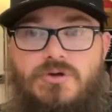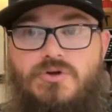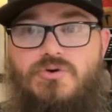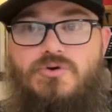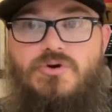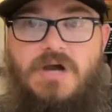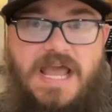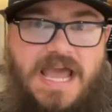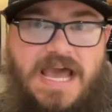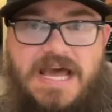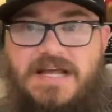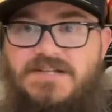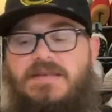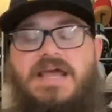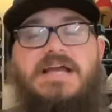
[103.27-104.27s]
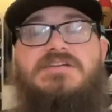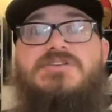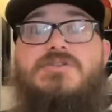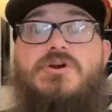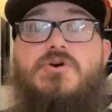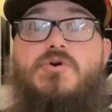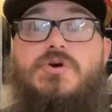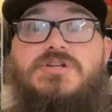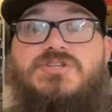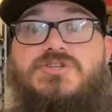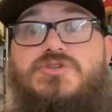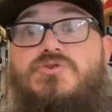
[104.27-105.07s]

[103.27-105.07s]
Google Ads. Next, they're going to do